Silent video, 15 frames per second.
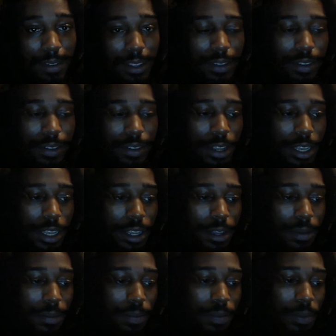
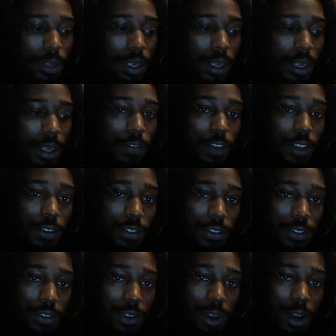So
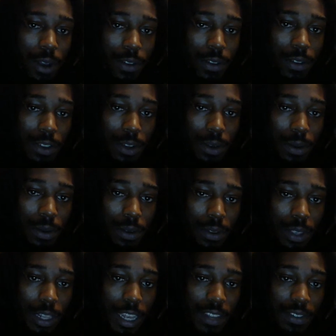fish also,
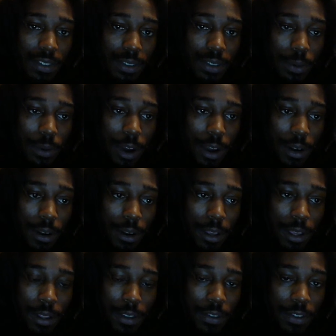and that's the water,
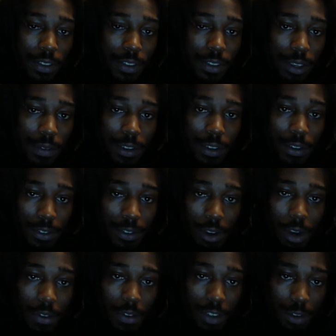the sea. Fishes
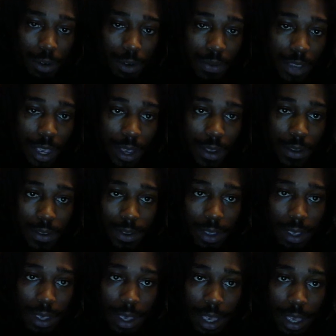are also reptiles.
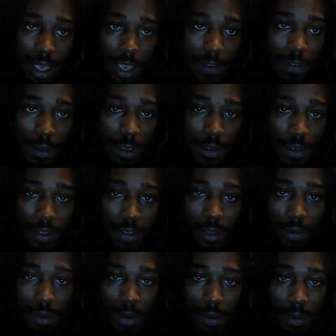Amphibians,
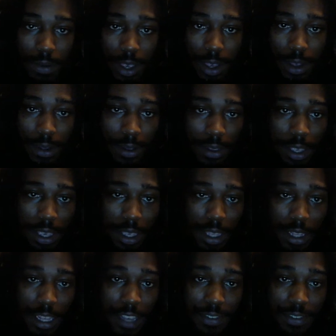another reptile.
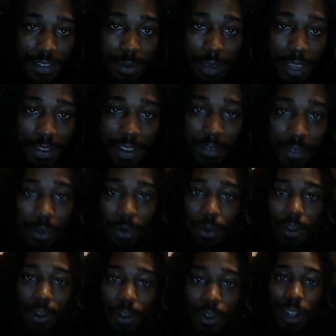And that's what makes it even
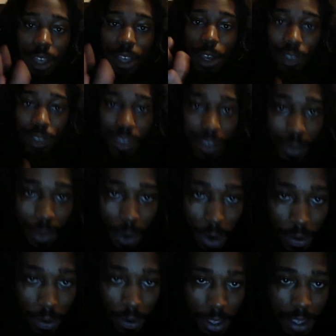cooler. It goes into more
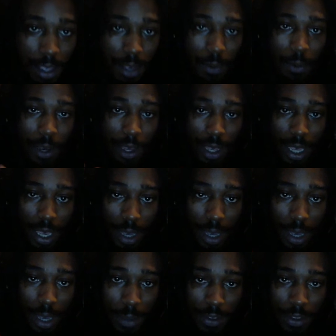of what
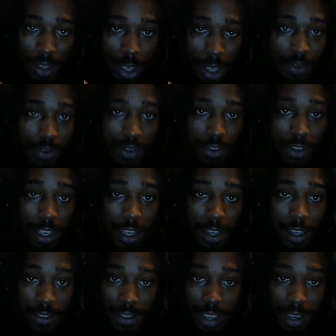it goes into
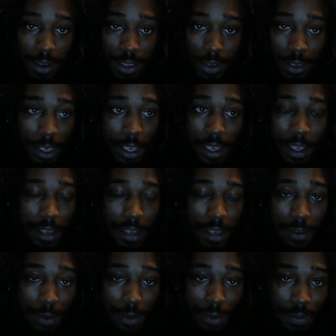us. Like
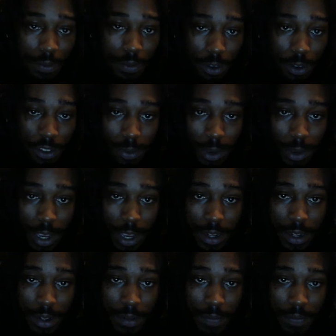if you're
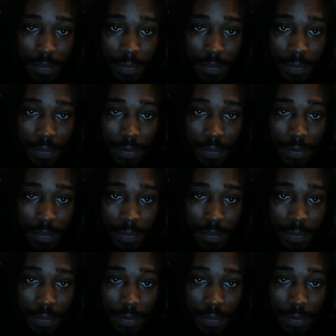sweating,